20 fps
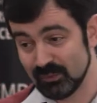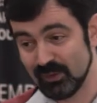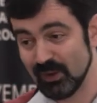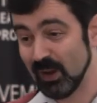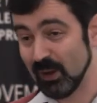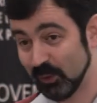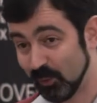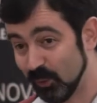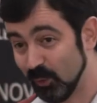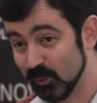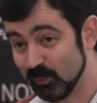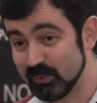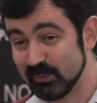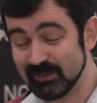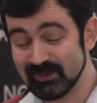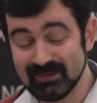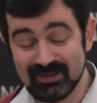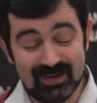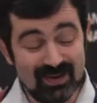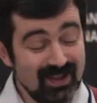I hope,
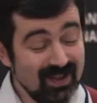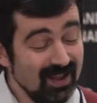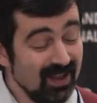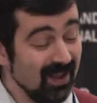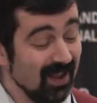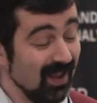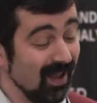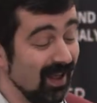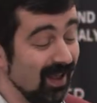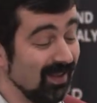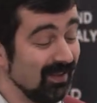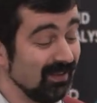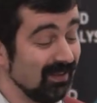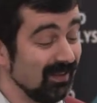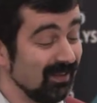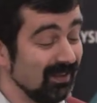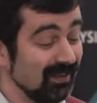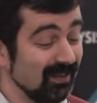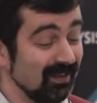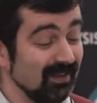and
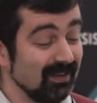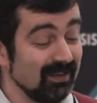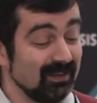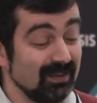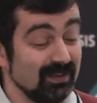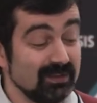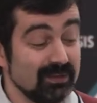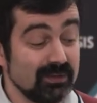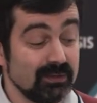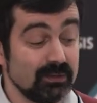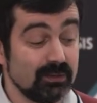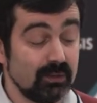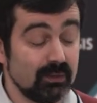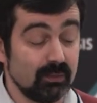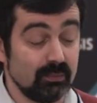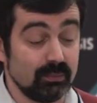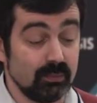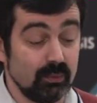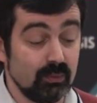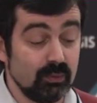this
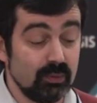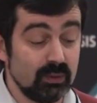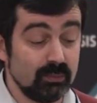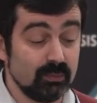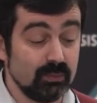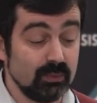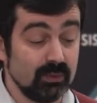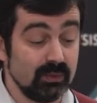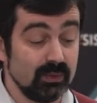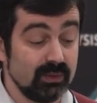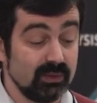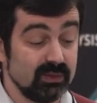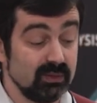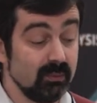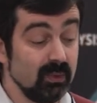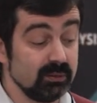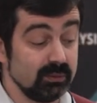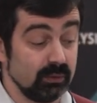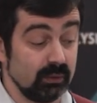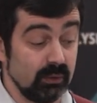program
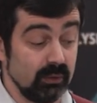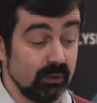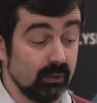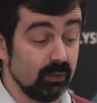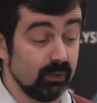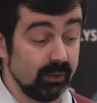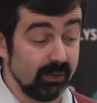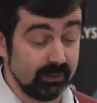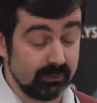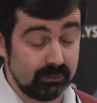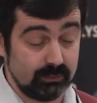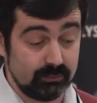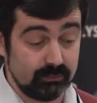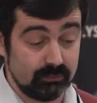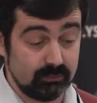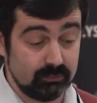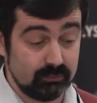semantically correct.